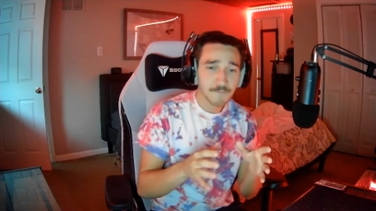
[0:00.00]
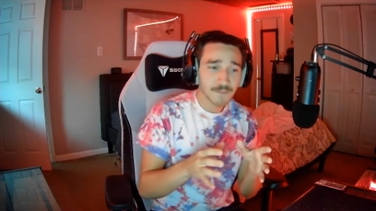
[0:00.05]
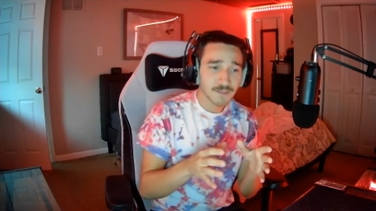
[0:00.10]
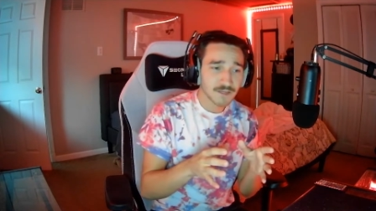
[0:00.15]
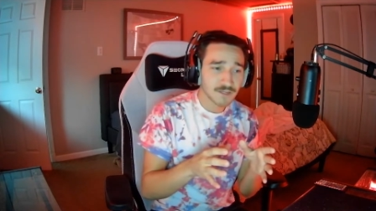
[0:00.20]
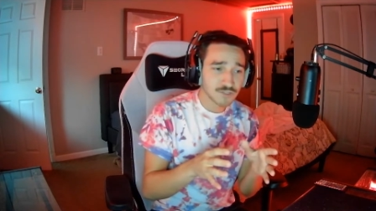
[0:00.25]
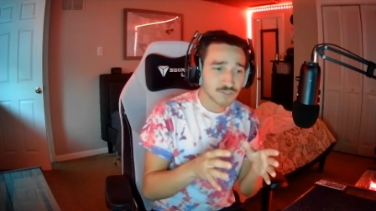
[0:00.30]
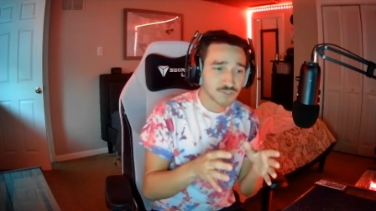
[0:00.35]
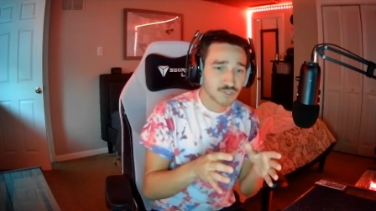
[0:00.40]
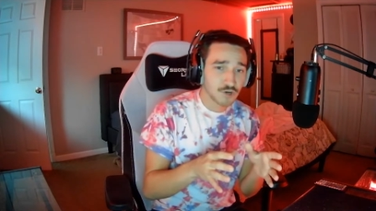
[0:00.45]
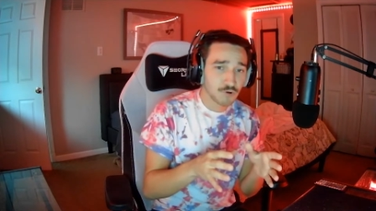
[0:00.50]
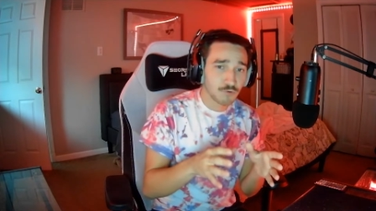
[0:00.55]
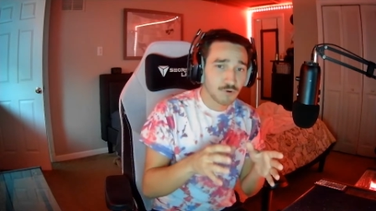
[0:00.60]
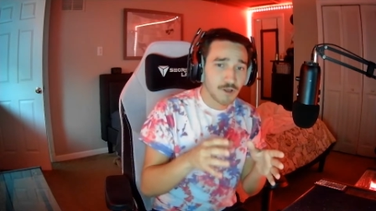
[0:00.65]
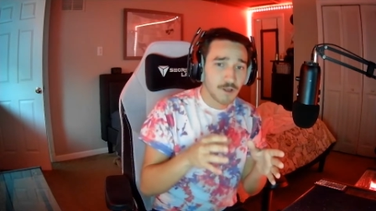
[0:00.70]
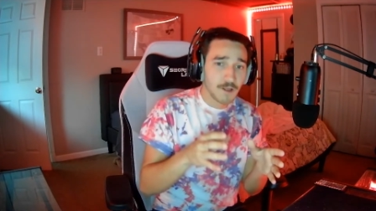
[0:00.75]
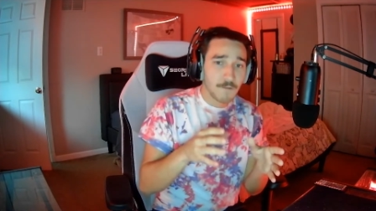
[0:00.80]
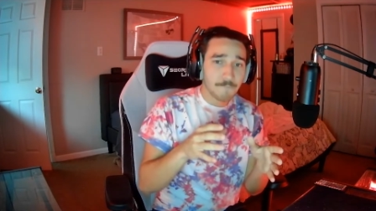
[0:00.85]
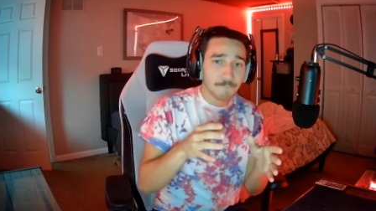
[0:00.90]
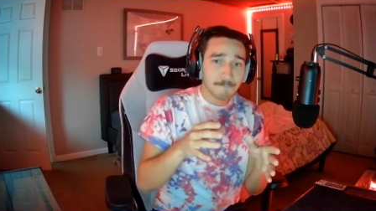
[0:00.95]
So
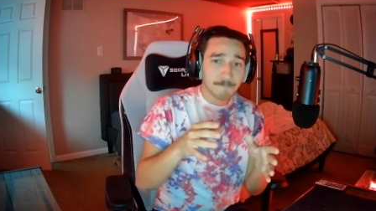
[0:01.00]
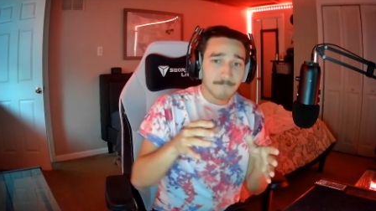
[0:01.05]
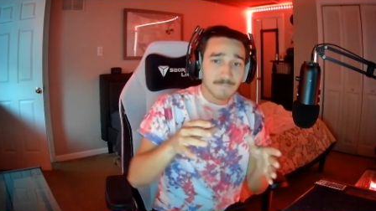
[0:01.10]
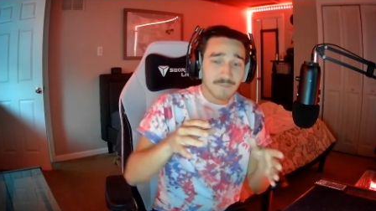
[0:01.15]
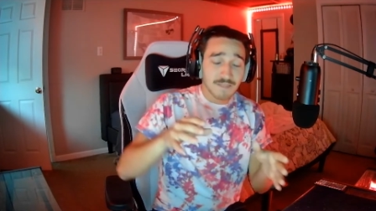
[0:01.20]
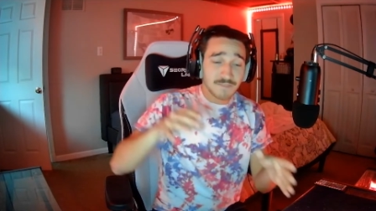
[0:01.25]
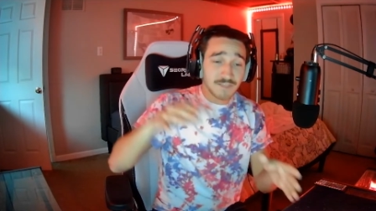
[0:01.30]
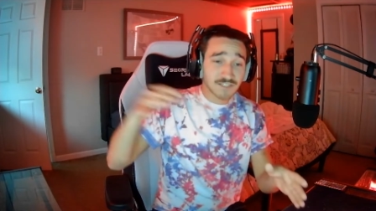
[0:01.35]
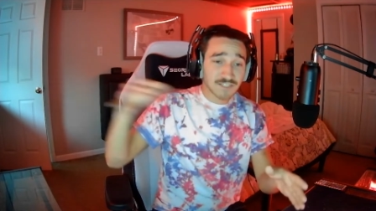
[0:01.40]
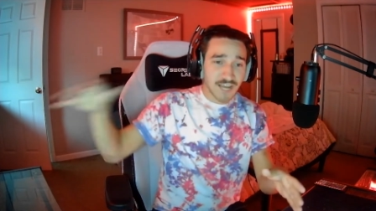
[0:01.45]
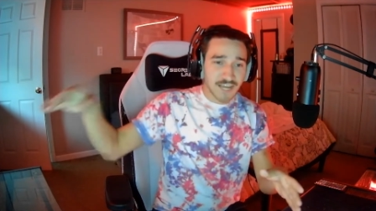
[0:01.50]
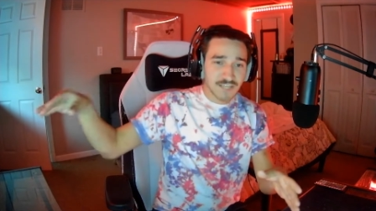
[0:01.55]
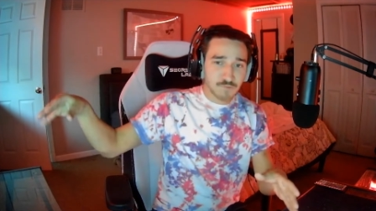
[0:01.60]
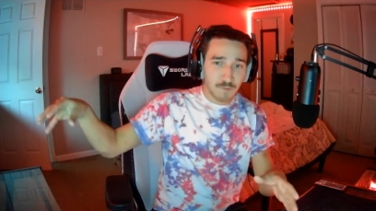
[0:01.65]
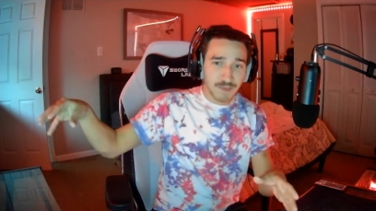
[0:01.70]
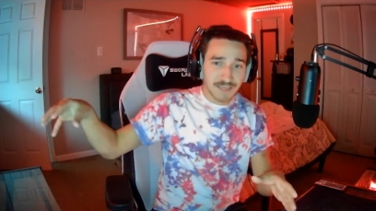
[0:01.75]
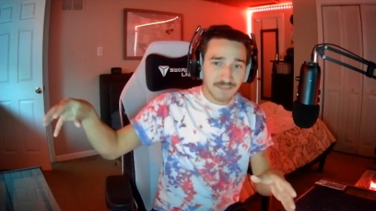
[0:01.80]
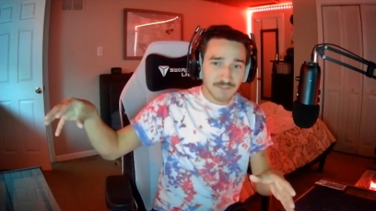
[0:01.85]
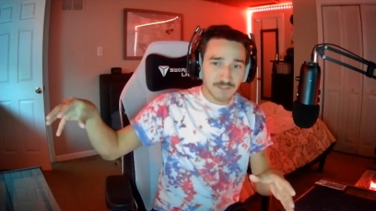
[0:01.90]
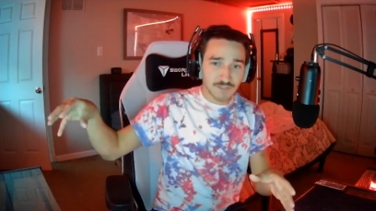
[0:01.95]
this guy's
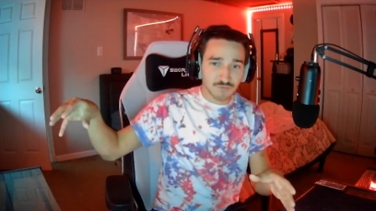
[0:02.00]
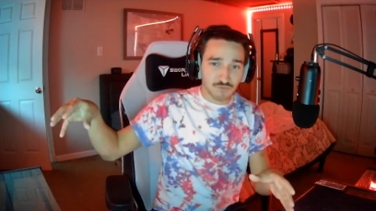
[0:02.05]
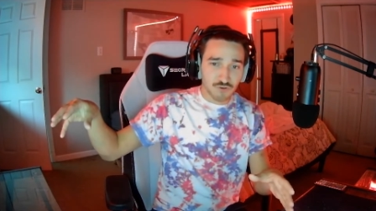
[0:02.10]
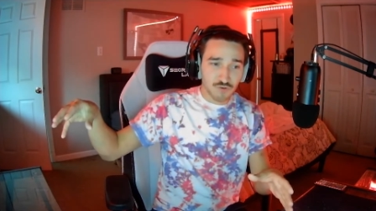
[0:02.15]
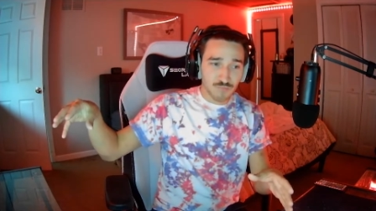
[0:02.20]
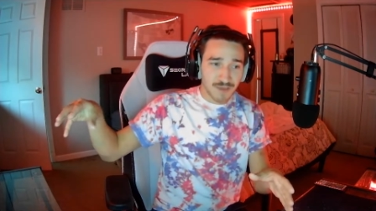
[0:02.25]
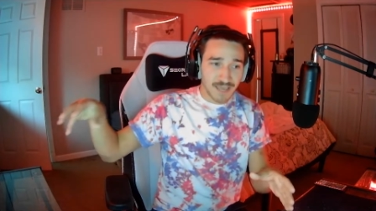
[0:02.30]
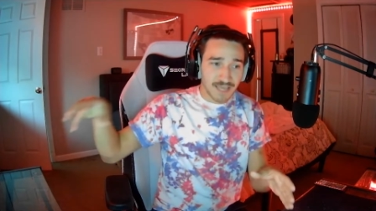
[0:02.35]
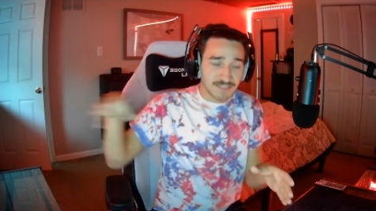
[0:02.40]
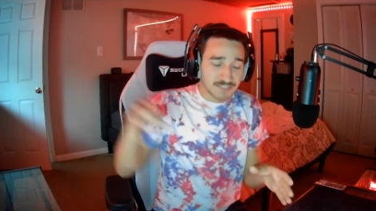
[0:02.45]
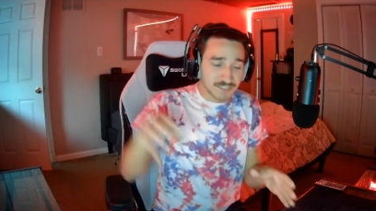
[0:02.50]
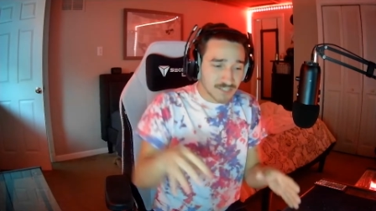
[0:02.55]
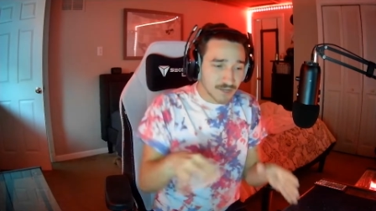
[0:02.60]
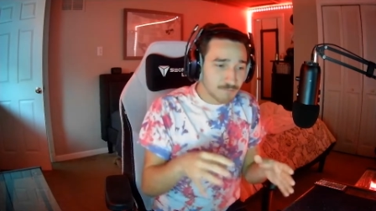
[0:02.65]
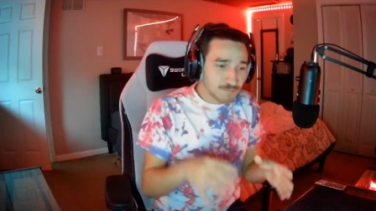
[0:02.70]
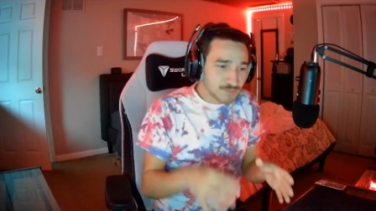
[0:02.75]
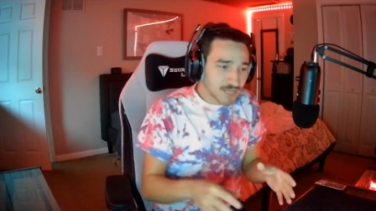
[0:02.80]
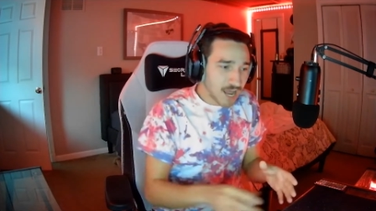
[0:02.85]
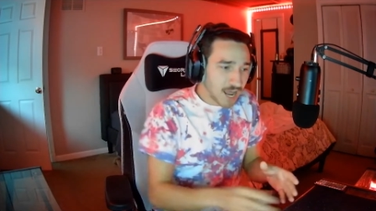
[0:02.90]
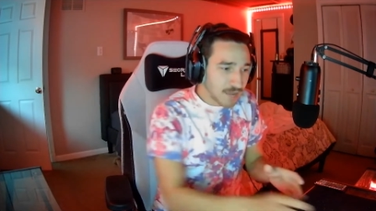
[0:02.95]
weak in this room, and
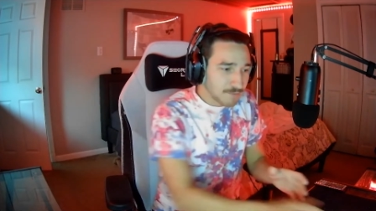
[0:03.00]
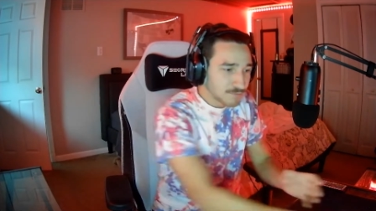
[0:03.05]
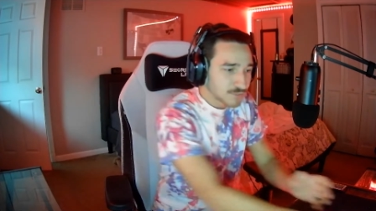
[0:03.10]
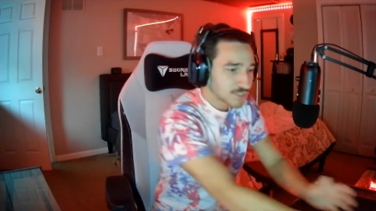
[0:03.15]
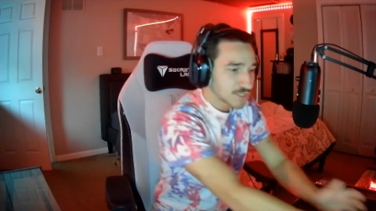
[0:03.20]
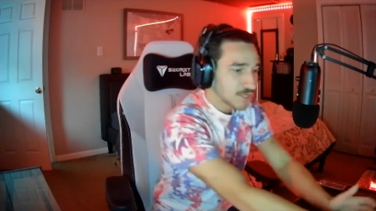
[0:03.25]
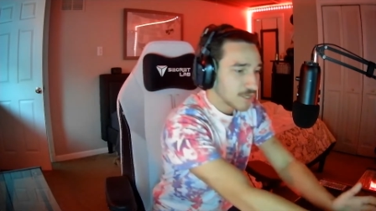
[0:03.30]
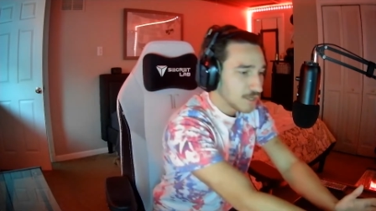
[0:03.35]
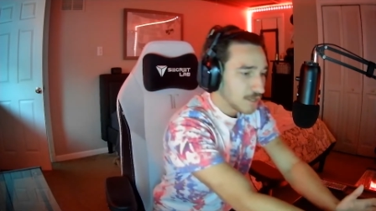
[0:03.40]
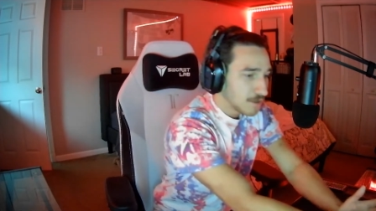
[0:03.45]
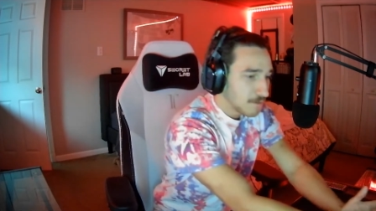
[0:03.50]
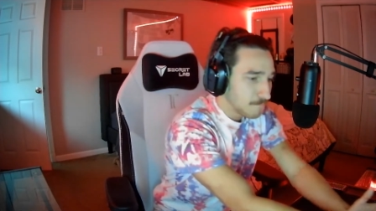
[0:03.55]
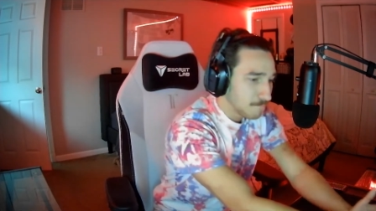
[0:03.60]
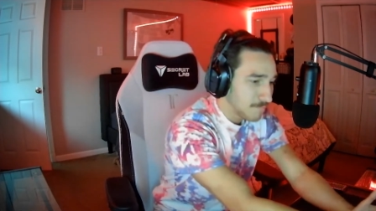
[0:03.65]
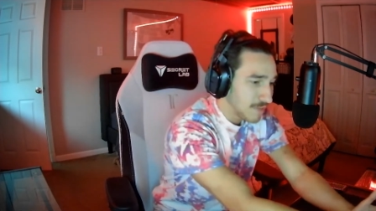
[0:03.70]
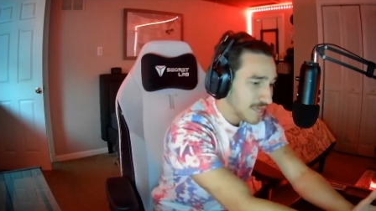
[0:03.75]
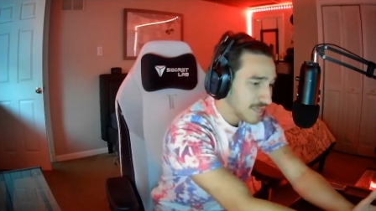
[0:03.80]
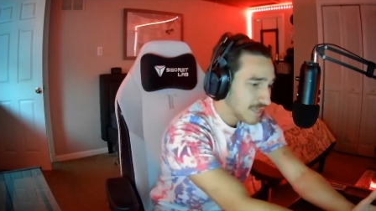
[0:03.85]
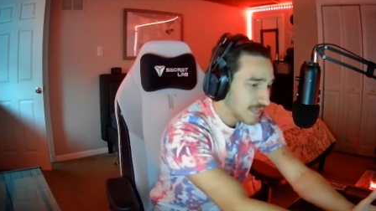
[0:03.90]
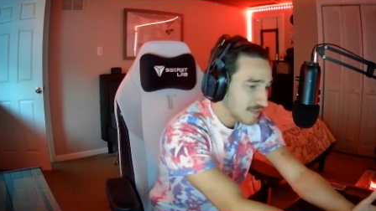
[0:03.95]
sometimes
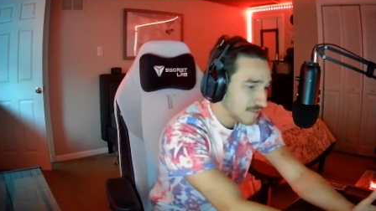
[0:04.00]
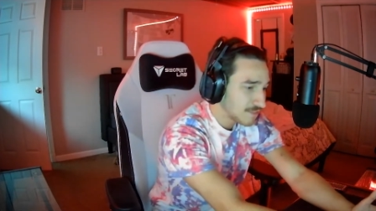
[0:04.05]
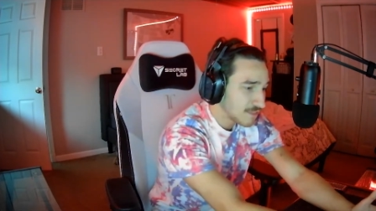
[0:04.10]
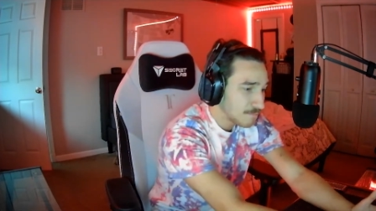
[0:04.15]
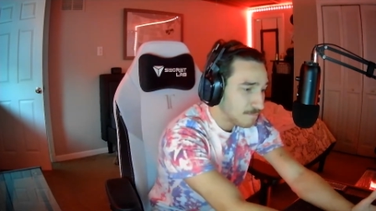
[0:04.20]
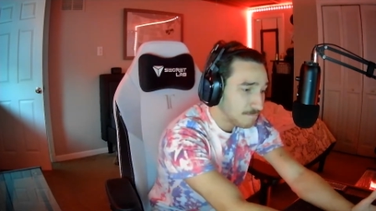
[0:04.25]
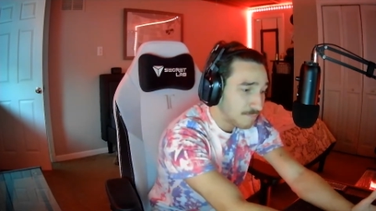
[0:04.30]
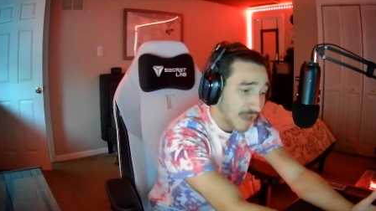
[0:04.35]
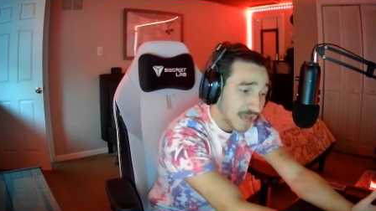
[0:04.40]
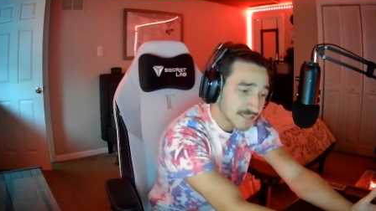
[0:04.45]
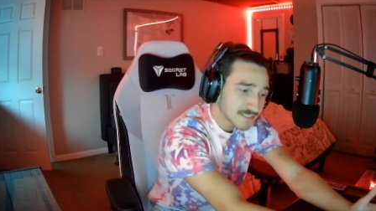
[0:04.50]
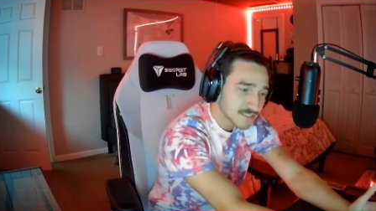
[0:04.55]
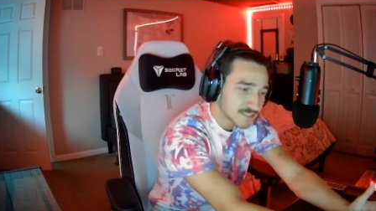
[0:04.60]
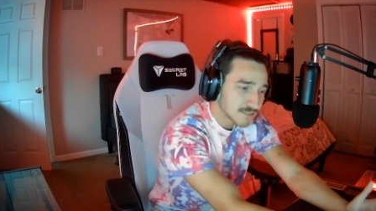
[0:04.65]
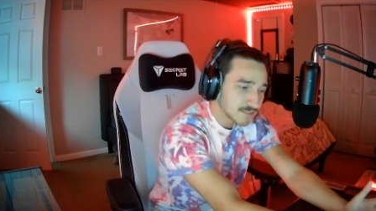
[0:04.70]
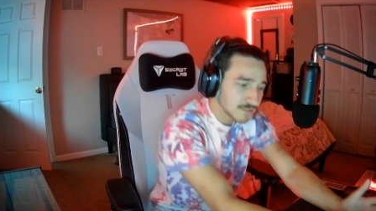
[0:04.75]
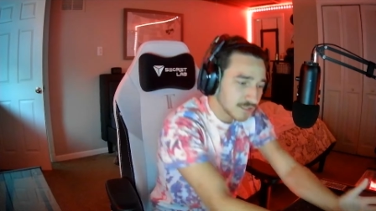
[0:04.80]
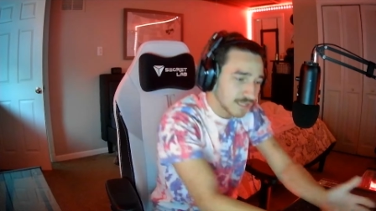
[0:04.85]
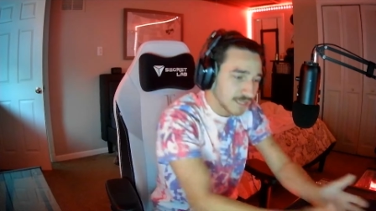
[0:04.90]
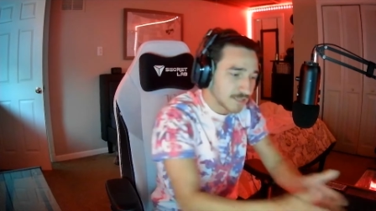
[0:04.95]
making the best,
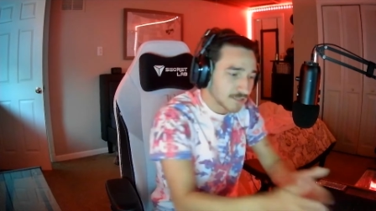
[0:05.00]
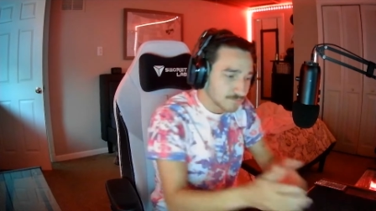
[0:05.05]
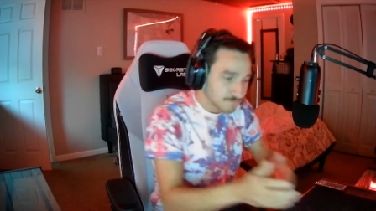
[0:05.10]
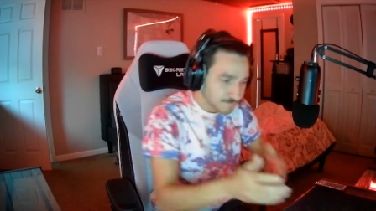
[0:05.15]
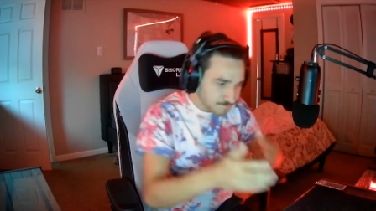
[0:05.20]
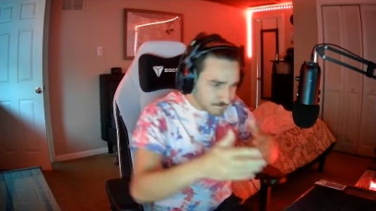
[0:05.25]
like,